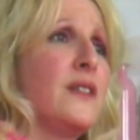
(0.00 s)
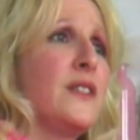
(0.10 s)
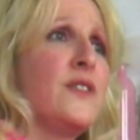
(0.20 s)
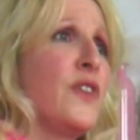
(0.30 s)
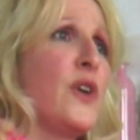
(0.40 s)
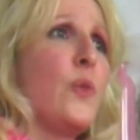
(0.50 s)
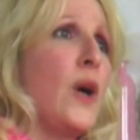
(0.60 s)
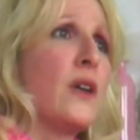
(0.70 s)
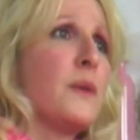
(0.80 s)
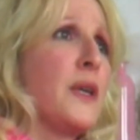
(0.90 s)
just very
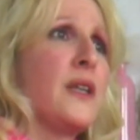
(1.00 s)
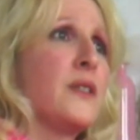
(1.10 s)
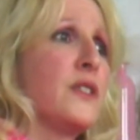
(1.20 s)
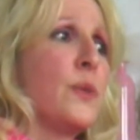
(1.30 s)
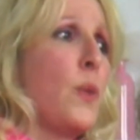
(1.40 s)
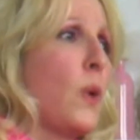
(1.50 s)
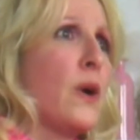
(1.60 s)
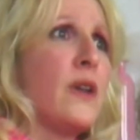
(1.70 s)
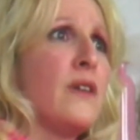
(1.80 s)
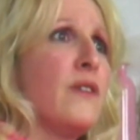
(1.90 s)
welcoming and
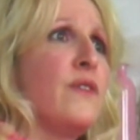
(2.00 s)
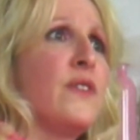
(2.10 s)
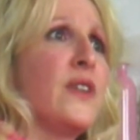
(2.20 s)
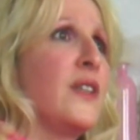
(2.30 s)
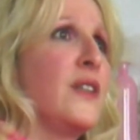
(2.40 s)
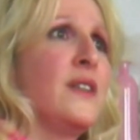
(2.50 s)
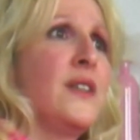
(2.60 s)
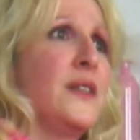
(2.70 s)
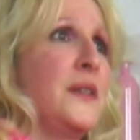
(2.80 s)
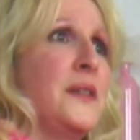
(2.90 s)
supportive. And
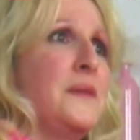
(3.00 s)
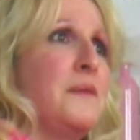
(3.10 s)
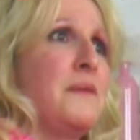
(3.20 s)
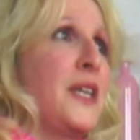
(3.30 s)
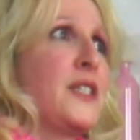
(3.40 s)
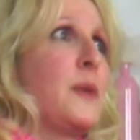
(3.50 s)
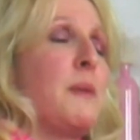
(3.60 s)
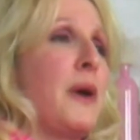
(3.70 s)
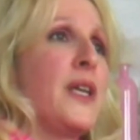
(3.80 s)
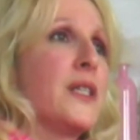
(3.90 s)
that's
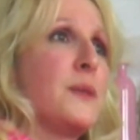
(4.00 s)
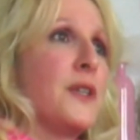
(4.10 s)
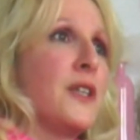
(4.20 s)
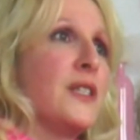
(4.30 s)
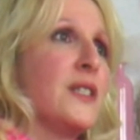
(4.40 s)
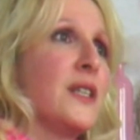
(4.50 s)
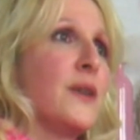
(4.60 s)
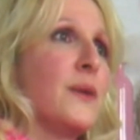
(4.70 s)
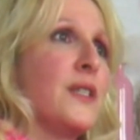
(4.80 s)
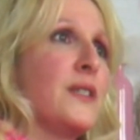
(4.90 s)
been my experience
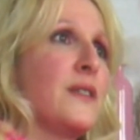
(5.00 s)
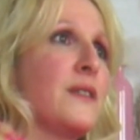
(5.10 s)
anyways.